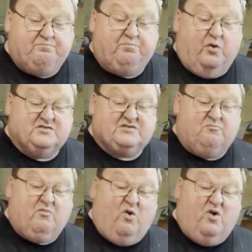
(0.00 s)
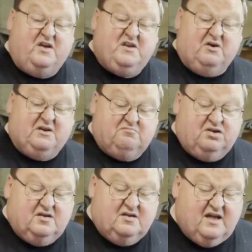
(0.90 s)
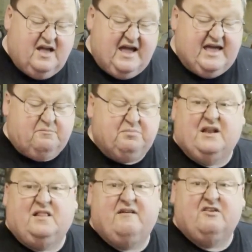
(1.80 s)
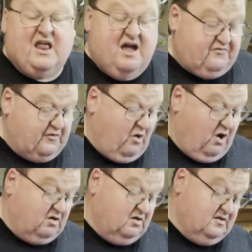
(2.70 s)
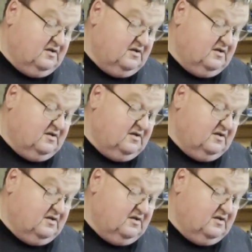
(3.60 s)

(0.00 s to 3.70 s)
pour some oil into it and I'm going to leave it alone for a while